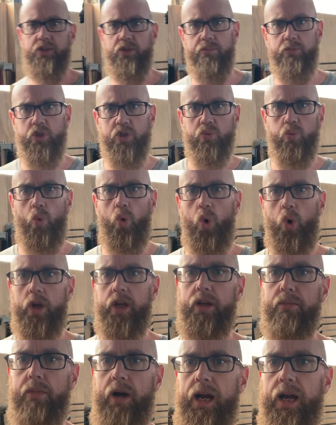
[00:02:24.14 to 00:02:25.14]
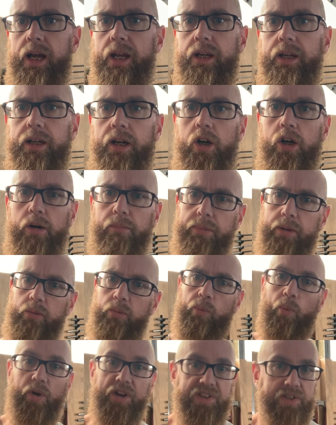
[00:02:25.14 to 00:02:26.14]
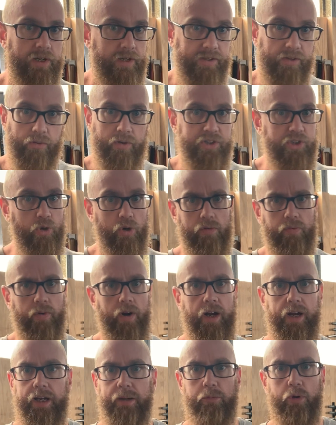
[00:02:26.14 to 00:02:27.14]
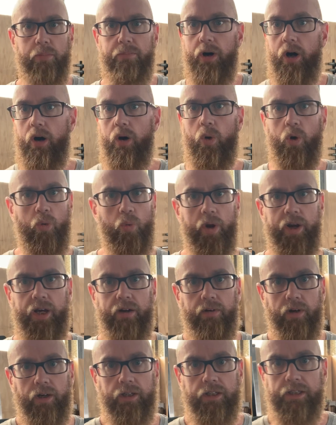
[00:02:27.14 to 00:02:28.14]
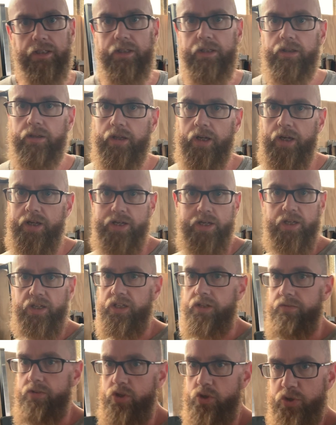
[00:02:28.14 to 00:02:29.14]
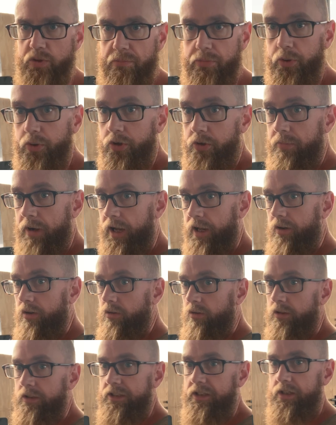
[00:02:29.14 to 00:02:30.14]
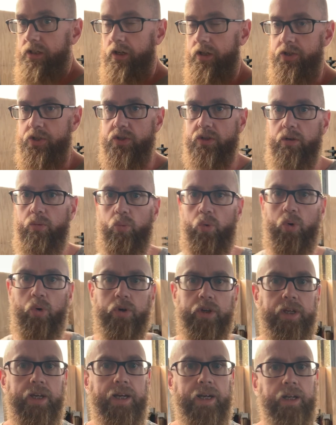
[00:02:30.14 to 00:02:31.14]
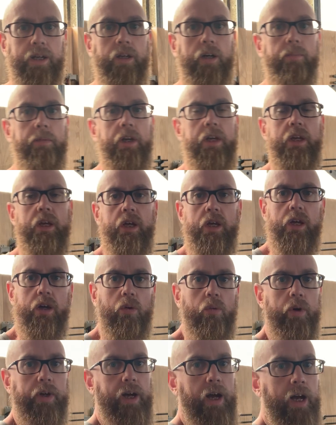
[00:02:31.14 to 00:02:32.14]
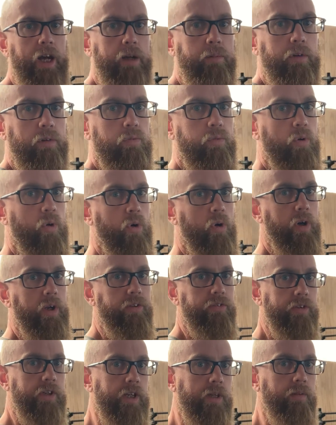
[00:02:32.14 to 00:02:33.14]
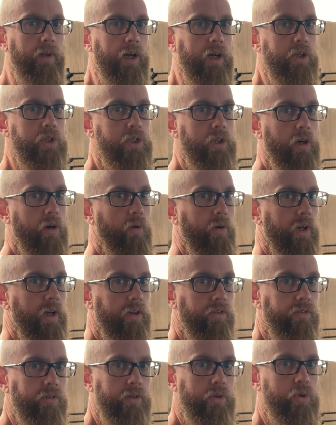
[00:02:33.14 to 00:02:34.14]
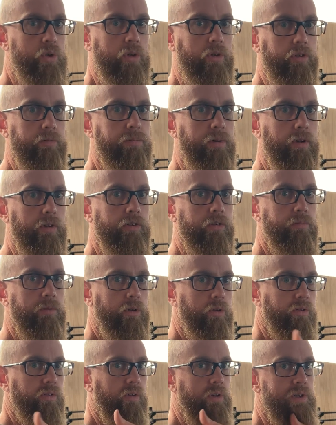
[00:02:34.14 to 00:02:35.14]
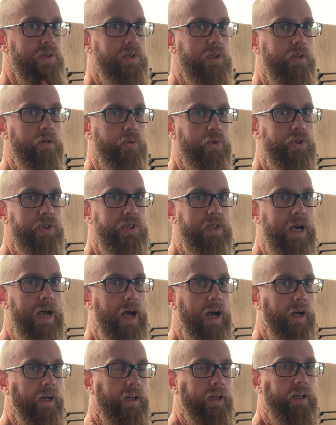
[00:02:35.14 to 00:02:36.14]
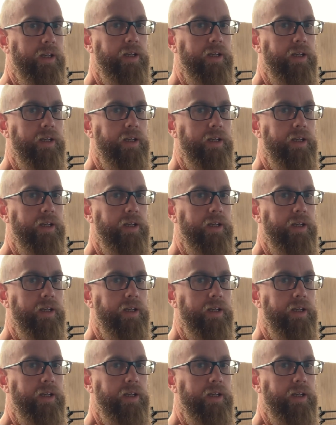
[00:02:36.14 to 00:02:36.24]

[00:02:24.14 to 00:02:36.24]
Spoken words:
so I'm just walking my hand up what is either a door frame or a pole or whatever. Okay, you can even use a broom handle. You're just going to walk your hand up. What you're aiming for is to keep that shoulder as neutral as possible, so it's still sat